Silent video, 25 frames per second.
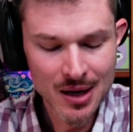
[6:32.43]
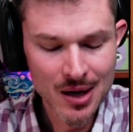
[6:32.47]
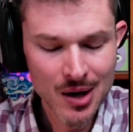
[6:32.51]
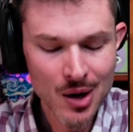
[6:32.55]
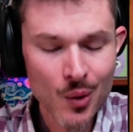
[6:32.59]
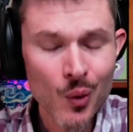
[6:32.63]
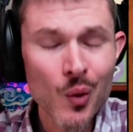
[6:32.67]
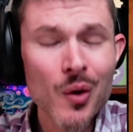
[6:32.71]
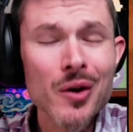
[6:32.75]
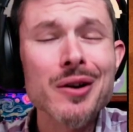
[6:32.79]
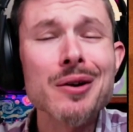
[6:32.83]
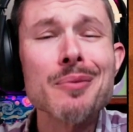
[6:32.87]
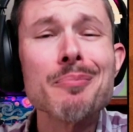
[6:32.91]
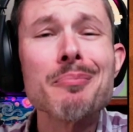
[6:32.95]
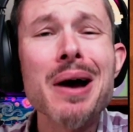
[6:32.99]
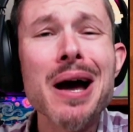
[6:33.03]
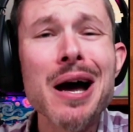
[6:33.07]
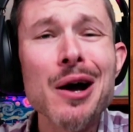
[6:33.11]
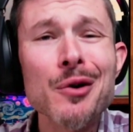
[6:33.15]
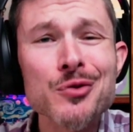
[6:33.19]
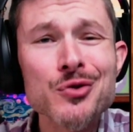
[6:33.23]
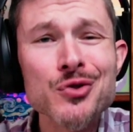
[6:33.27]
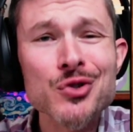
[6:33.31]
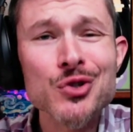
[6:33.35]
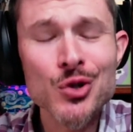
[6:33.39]
what
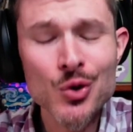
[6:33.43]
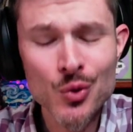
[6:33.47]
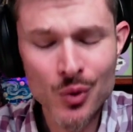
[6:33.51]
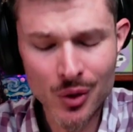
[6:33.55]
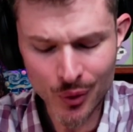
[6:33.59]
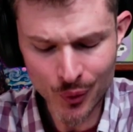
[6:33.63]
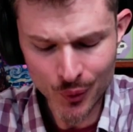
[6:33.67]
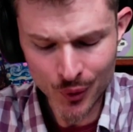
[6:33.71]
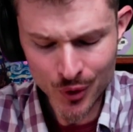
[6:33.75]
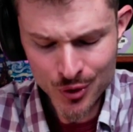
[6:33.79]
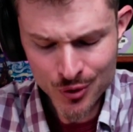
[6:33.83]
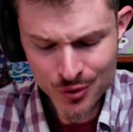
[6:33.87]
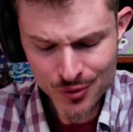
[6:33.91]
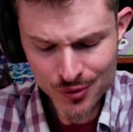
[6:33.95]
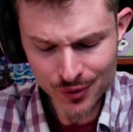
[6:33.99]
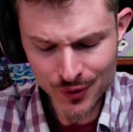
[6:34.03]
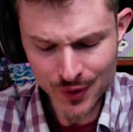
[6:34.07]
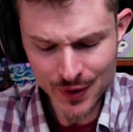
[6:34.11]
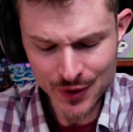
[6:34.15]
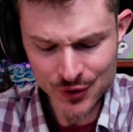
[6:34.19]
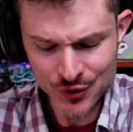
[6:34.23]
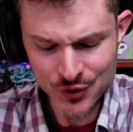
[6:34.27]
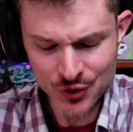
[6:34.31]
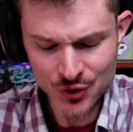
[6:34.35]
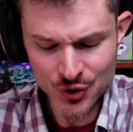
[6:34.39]
amounts to a
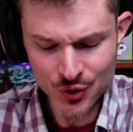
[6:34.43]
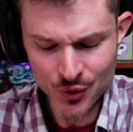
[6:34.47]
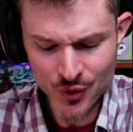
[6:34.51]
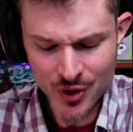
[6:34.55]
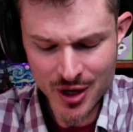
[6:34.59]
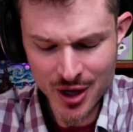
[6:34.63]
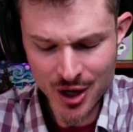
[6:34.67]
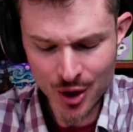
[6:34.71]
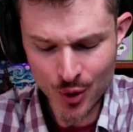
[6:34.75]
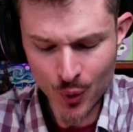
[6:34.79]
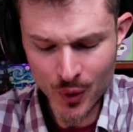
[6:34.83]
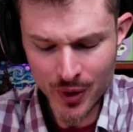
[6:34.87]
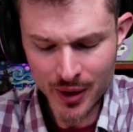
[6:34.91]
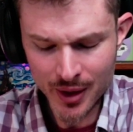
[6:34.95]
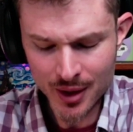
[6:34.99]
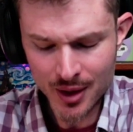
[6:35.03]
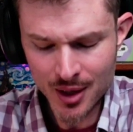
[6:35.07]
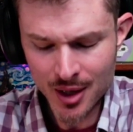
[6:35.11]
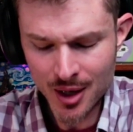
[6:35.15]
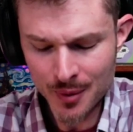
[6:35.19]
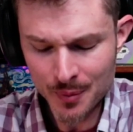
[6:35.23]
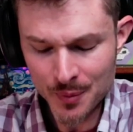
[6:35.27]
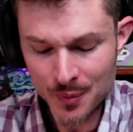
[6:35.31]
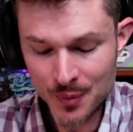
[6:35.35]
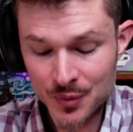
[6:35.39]
ruthless streak when it
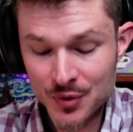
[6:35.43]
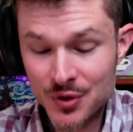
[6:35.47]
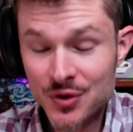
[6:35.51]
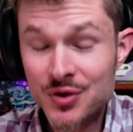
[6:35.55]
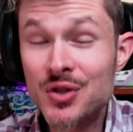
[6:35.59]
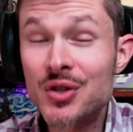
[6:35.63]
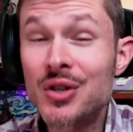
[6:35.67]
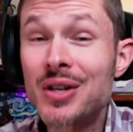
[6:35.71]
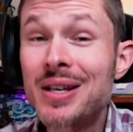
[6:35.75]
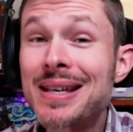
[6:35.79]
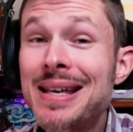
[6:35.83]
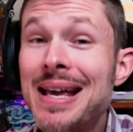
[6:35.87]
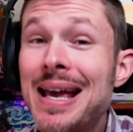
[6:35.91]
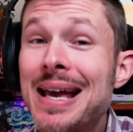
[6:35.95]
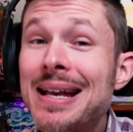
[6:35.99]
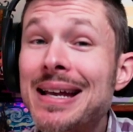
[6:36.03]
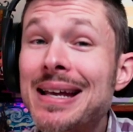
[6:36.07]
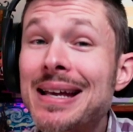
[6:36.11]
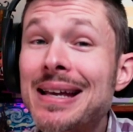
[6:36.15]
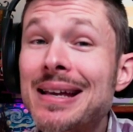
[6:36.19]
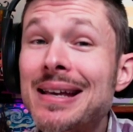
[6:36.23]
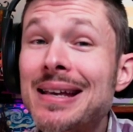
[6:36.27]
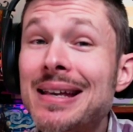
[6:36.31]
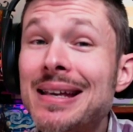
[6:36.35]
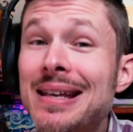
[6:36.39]
comes to
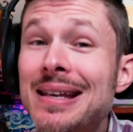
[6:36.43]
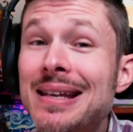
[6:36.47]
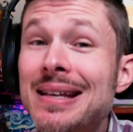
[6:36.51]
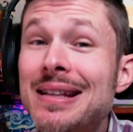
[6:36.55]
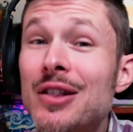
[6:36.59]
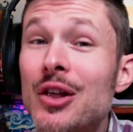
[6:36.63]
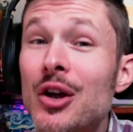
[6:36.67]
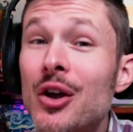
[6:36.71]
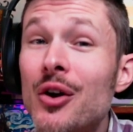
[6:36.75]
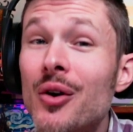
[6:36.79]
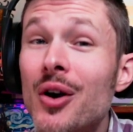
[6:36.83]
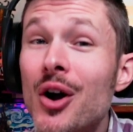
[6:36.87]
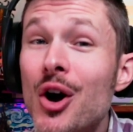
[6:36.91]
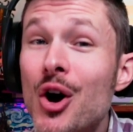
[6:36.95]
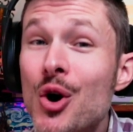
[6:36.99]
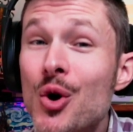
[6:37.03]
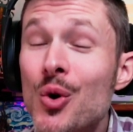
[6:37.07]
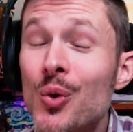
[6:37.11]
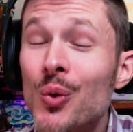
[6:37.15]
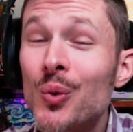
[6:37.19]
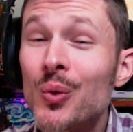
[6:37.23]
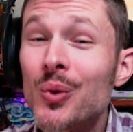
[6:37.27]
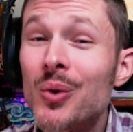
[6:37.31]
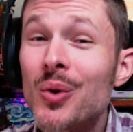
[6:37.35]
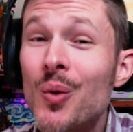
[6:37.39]
getting their
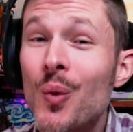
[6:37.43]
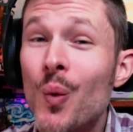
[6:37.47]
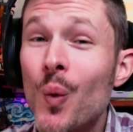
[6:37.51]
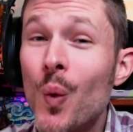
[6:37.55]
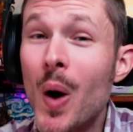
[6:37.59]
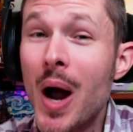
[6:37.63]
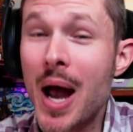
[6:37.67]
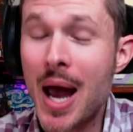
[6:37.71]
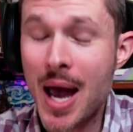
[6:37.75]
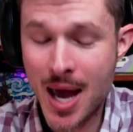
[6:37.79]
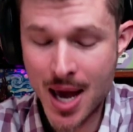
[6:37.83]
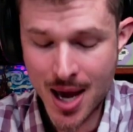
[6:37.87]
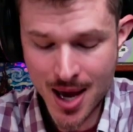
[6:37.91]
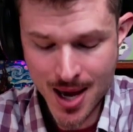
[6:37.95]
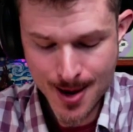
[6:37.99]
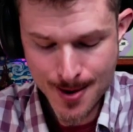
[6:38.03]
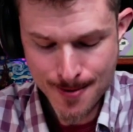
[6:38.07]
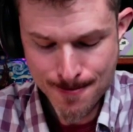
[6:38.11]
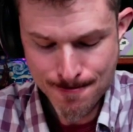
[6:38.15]
own way.